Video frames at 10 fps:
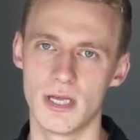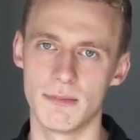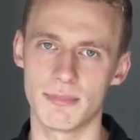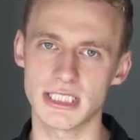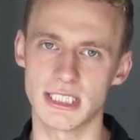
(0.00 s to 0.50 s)

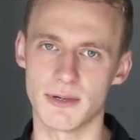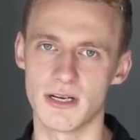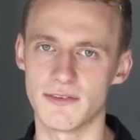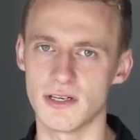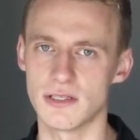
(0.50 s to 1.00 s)
Plastic
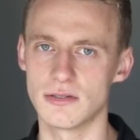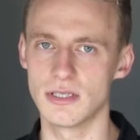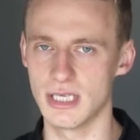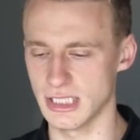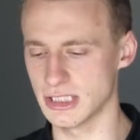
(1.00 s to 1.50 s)
profile
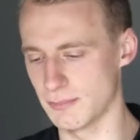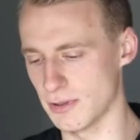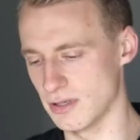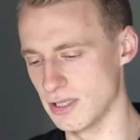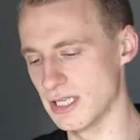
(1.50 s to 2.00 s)
supplied
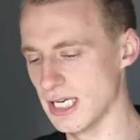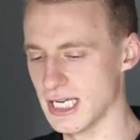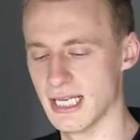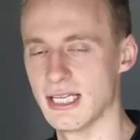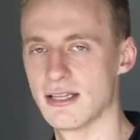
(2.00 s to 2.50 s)
again
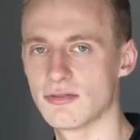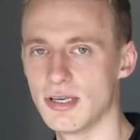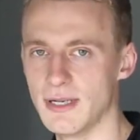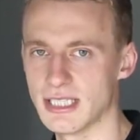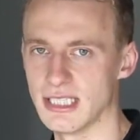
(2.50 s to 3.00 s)
in
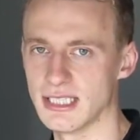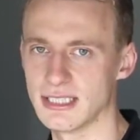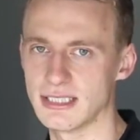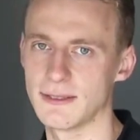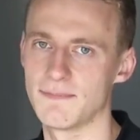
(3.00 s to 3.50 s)
3 metre
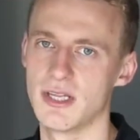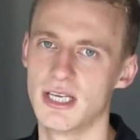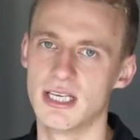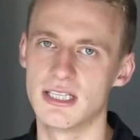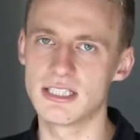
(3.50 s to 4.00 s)
lengths.
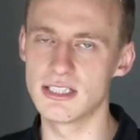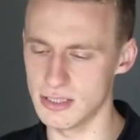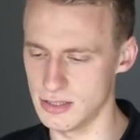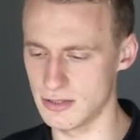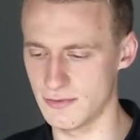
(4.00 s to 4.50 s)
This
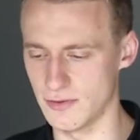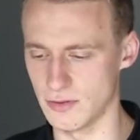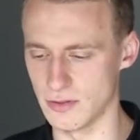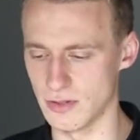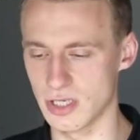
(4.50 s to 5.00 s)
is used
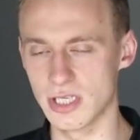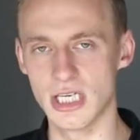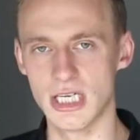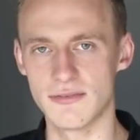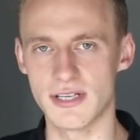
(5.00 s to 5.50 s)
for
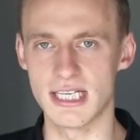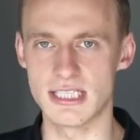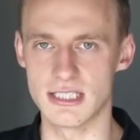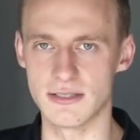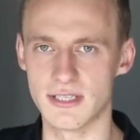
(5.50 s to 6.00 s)
curved edges
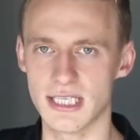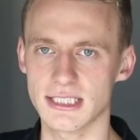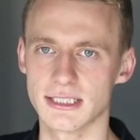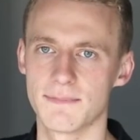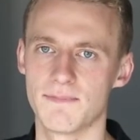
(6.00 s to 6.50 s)
of
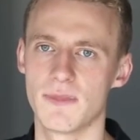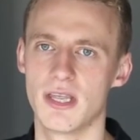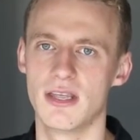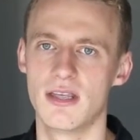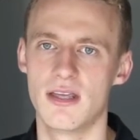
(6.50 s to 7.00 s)
decks,
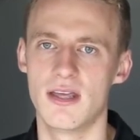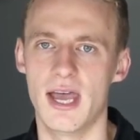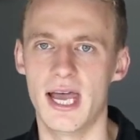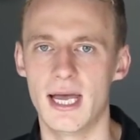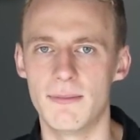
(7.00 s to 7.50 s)

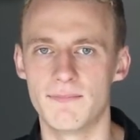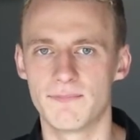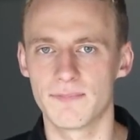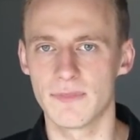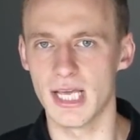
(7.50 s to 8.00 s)

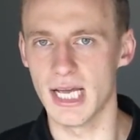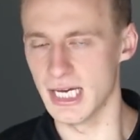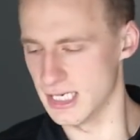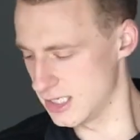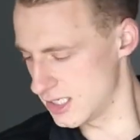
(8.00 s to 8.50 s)
and it
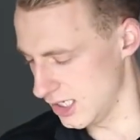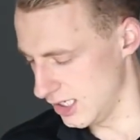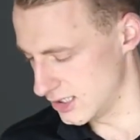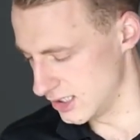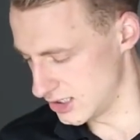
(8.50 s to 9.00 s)

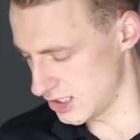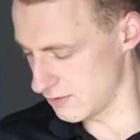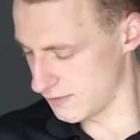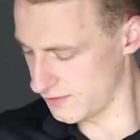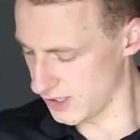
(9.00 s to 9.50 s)
is
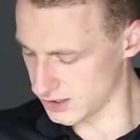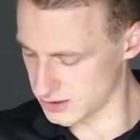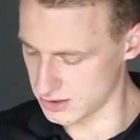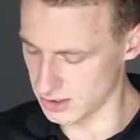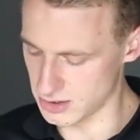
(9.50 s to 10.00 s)
generally
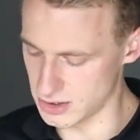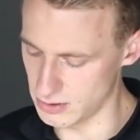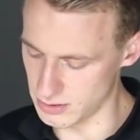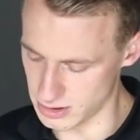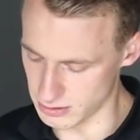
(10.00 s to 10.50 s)
fixed
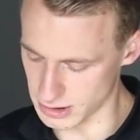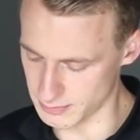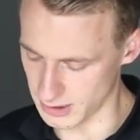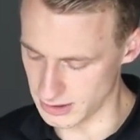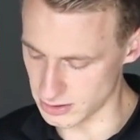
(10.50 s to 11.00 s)
to the
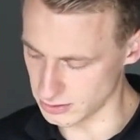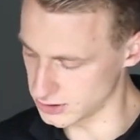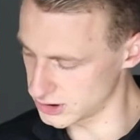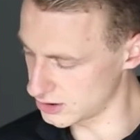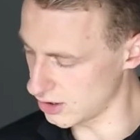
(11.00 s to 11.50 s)
DuoSpan
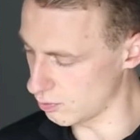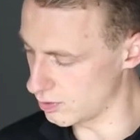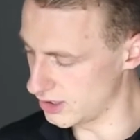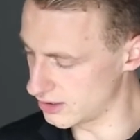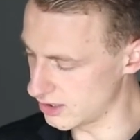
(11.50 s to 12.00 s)
joist
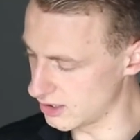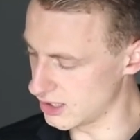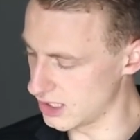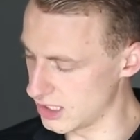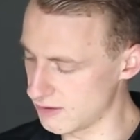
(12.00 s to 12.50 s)
with the
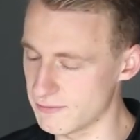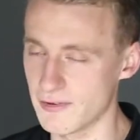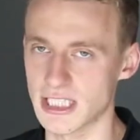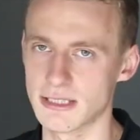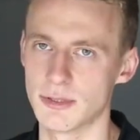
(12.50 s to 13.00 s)

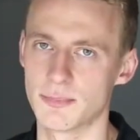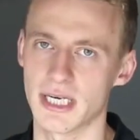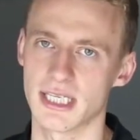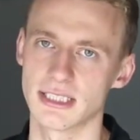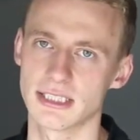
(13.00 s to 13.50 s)
flexible
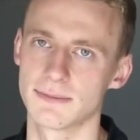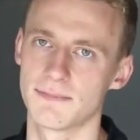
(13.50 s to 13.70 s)
bracket,